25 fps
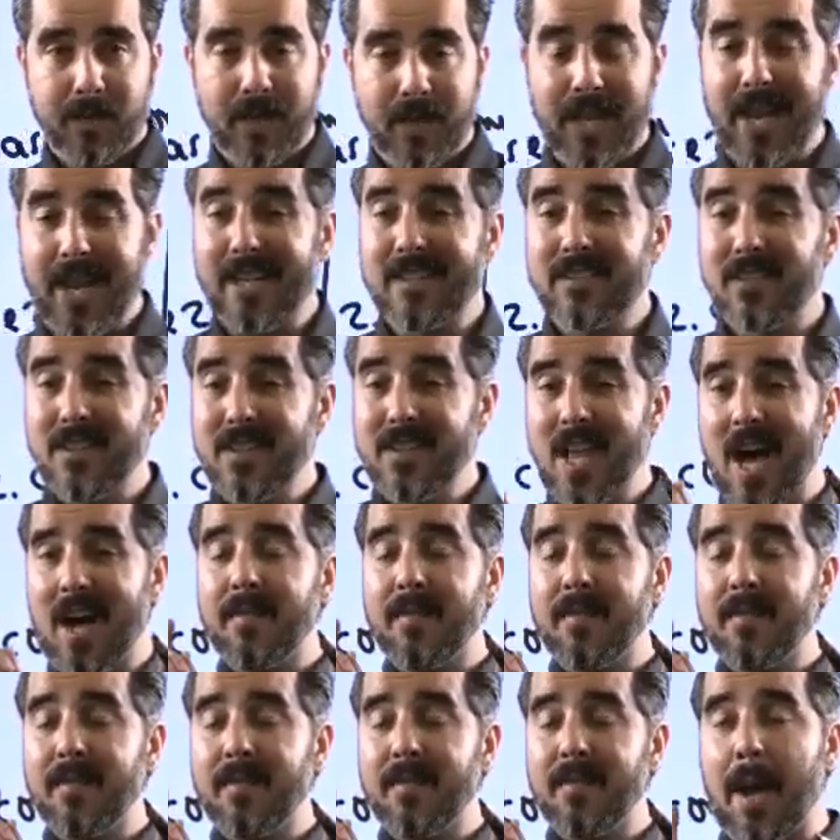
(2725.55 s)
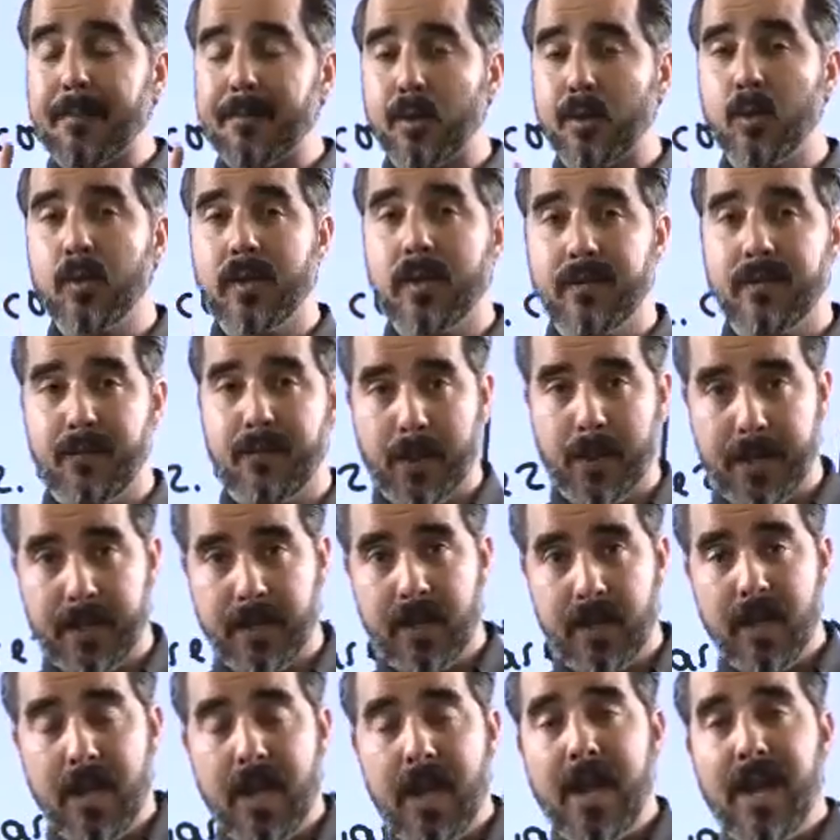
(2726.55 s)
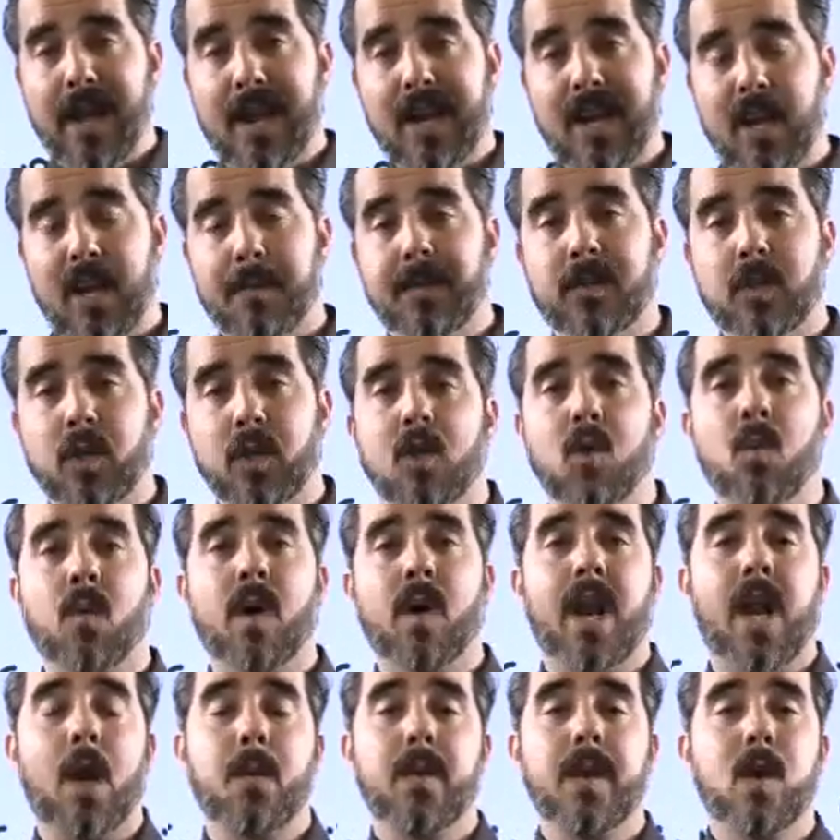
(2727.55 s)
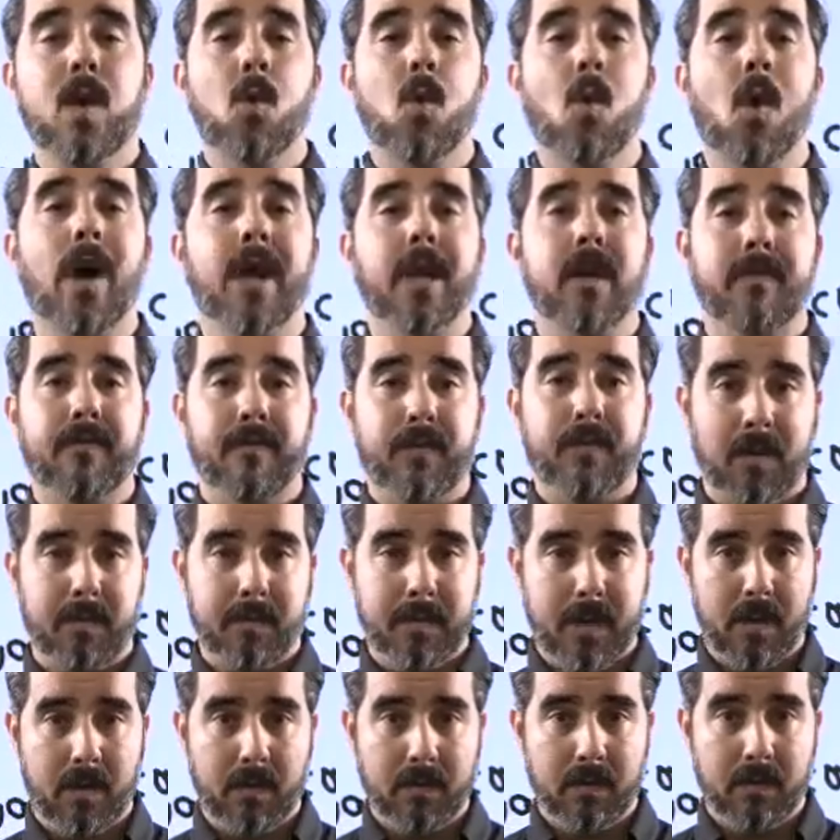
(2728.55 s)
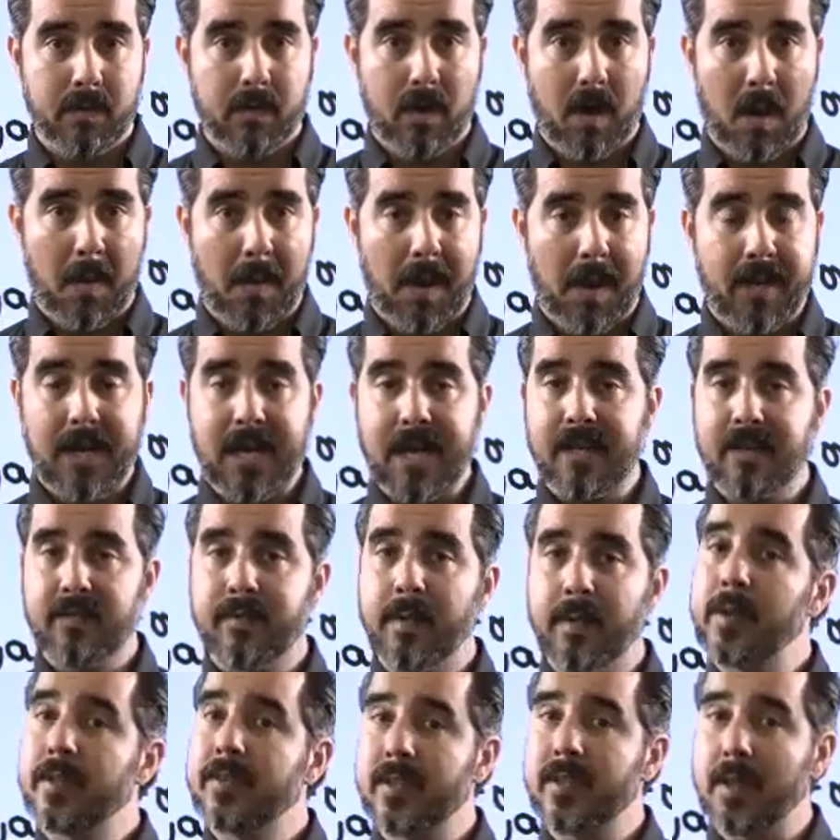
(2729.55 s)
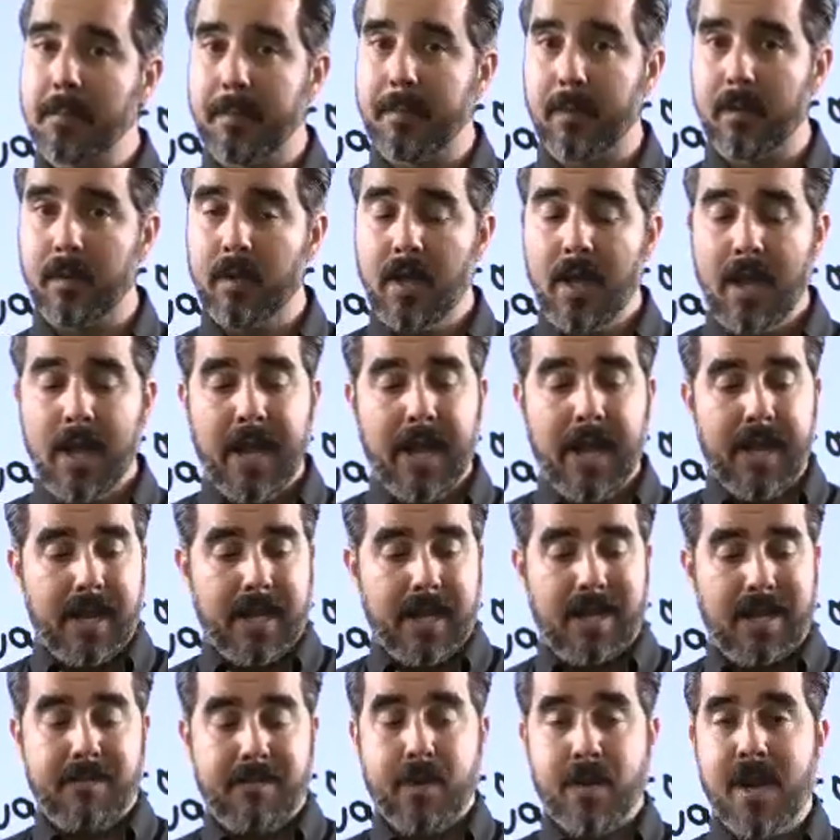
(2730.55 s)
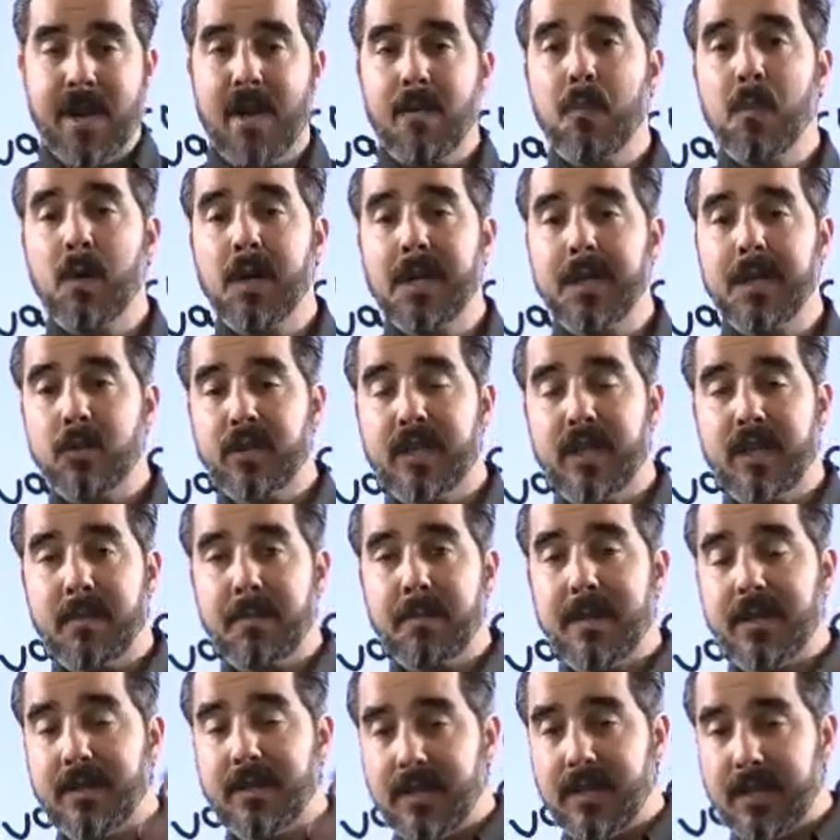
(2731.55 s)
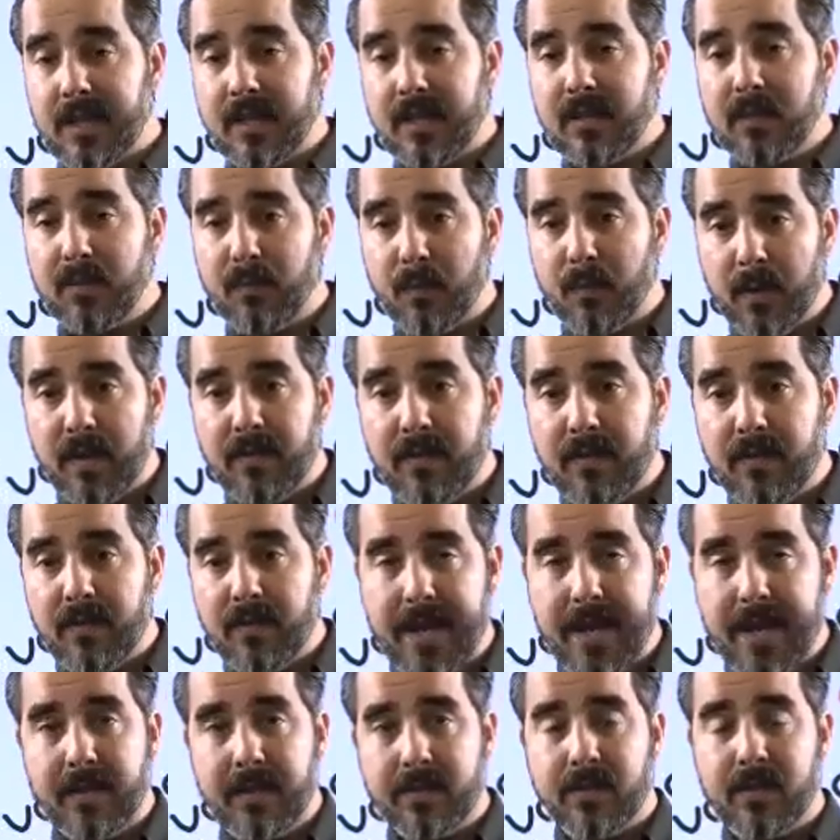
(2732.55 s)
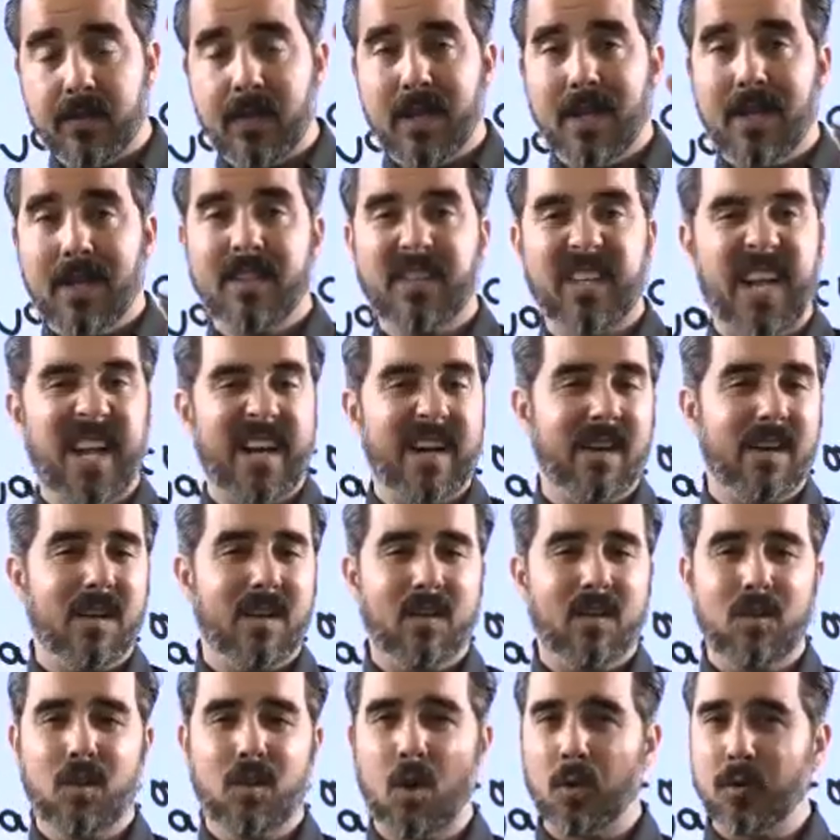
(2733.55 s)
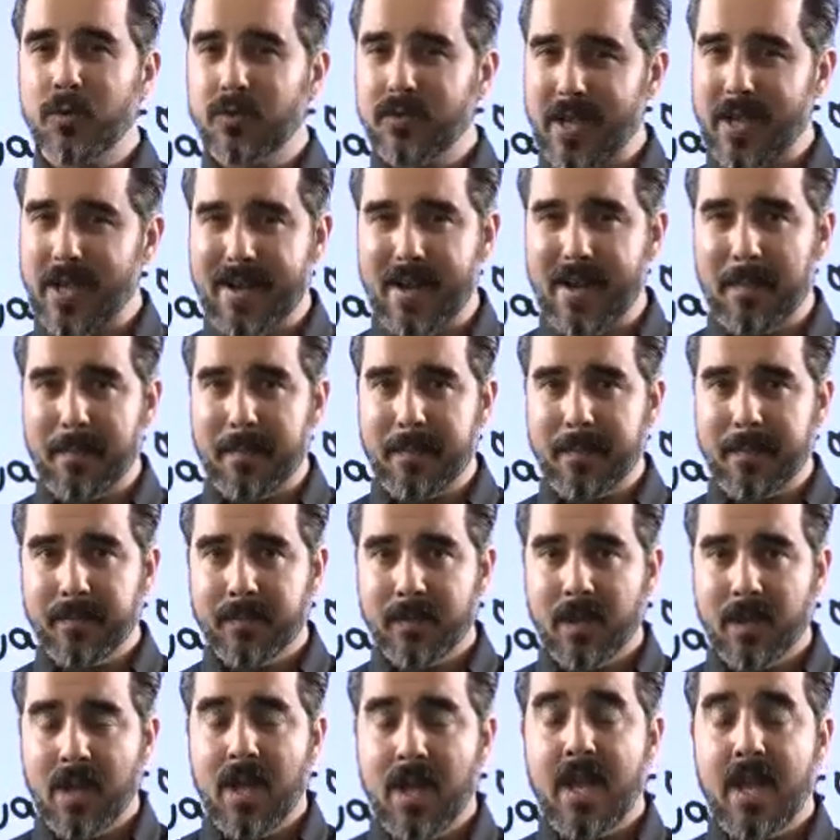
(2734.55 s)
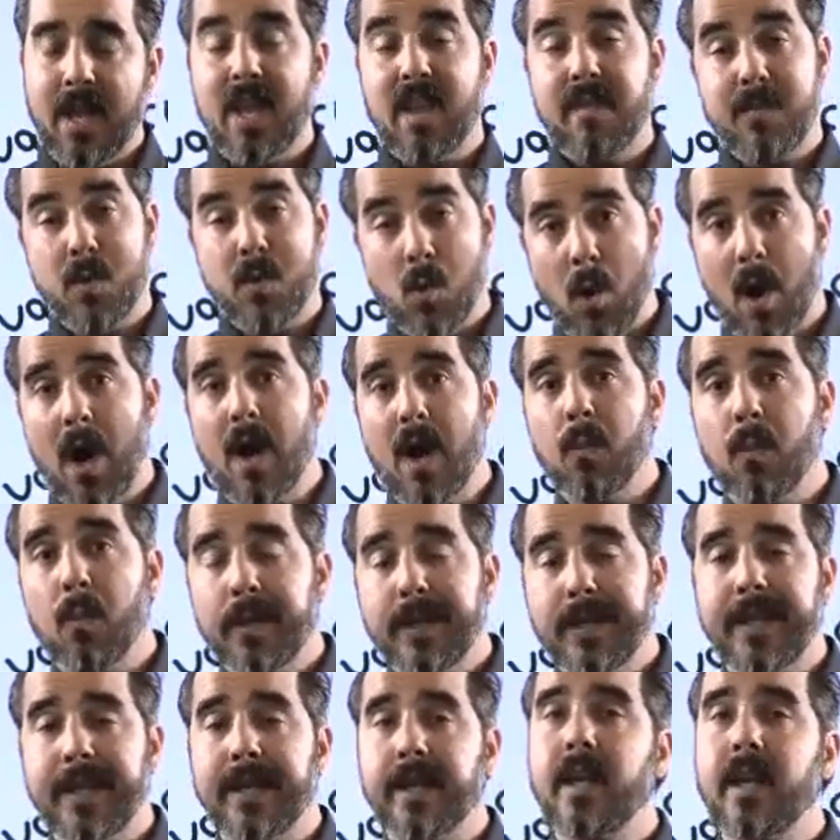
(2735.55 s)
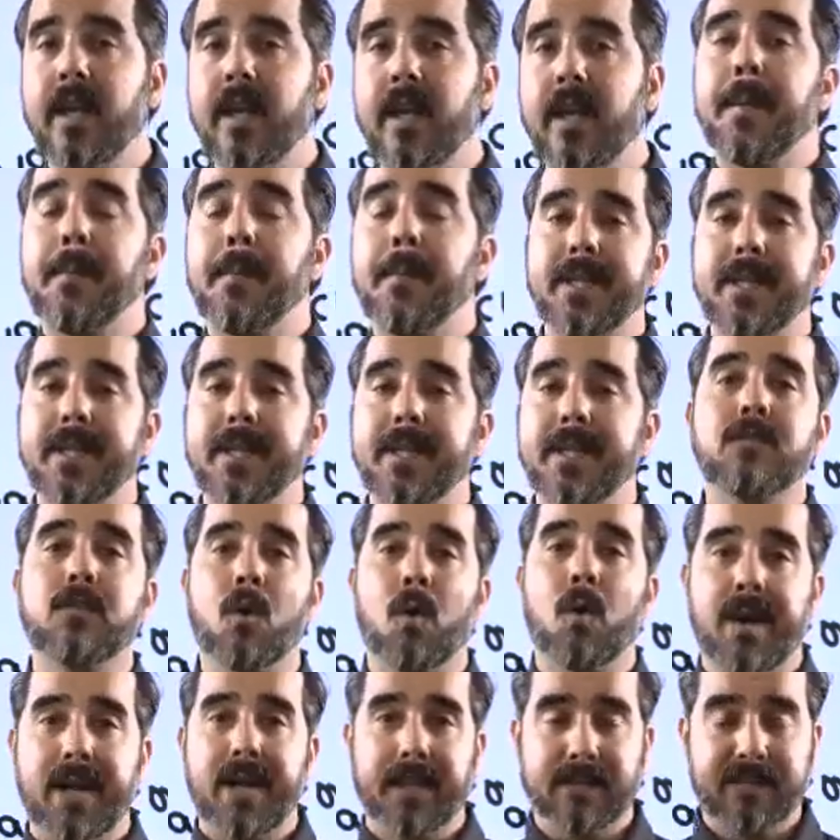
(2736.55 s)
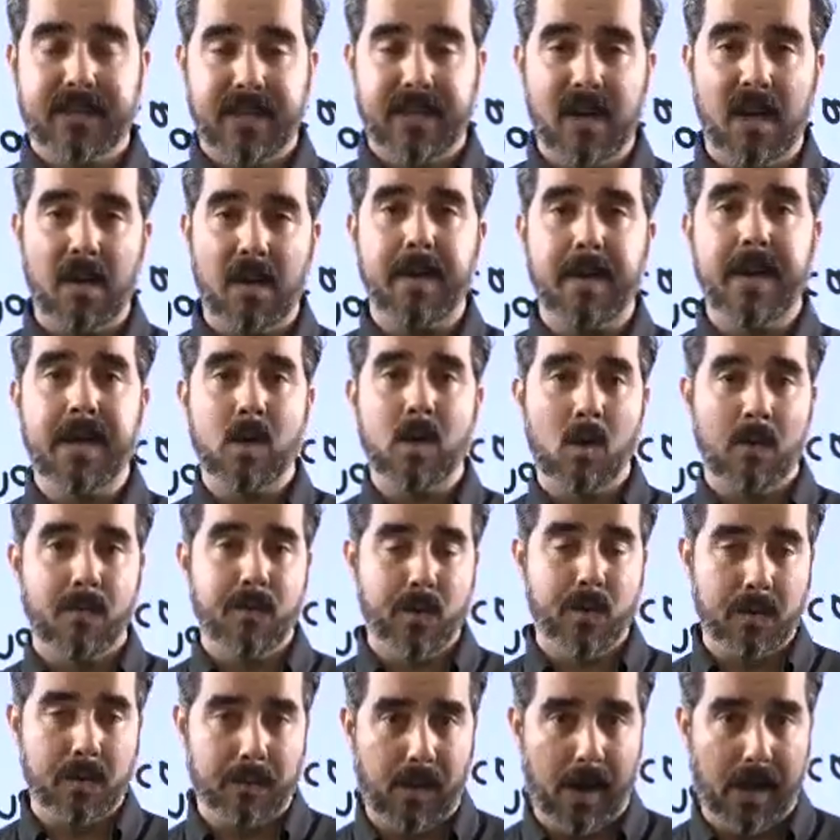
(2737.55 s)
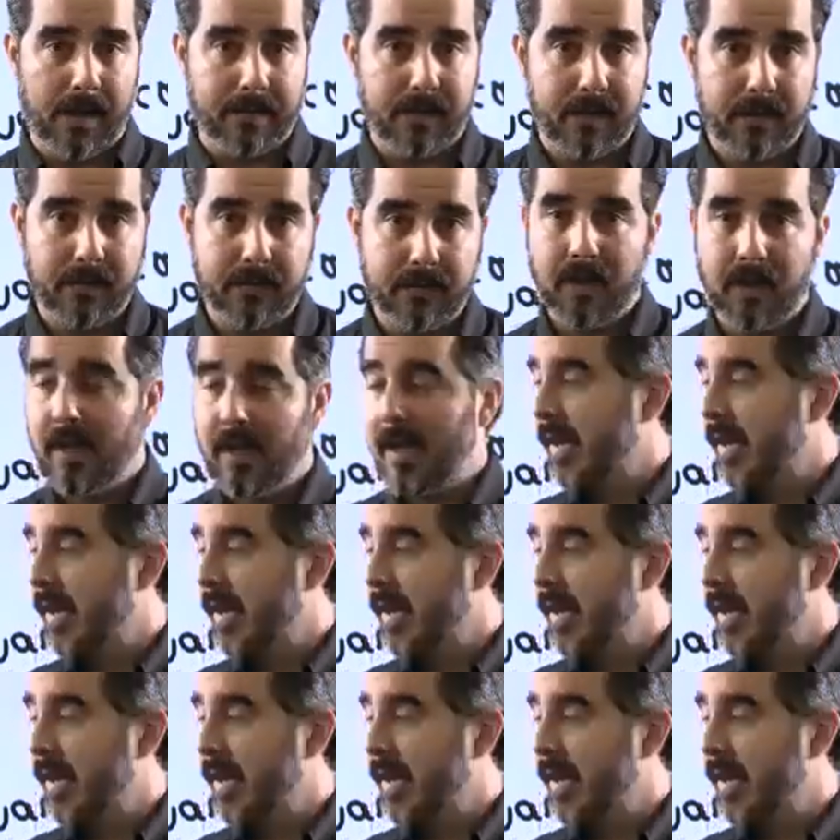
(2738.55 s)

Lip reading: It's not absolutely free. Let me tell you what I require from you. All right? And it's very simple. And if you're not willing to give me these free things, then don't sign up. If you are willing, please go ahead and sign up and go through the process.